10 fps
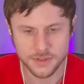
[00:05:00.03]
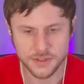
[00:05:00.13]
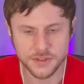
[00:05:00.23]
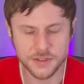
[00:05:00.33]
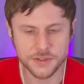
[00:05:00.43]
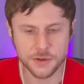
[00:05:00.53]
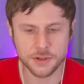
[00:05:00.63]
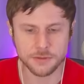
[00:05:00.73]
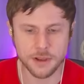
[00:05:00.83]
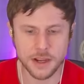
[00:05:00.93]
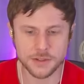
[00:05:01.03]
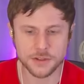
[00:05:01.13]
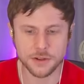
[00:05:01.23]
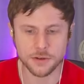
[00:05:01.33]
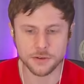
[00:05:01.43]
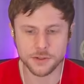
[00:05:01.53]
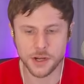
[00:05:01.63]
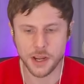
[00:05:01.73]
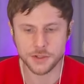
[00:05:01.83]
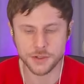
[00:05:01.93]
Since he started last year,
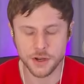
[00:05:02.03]
Chad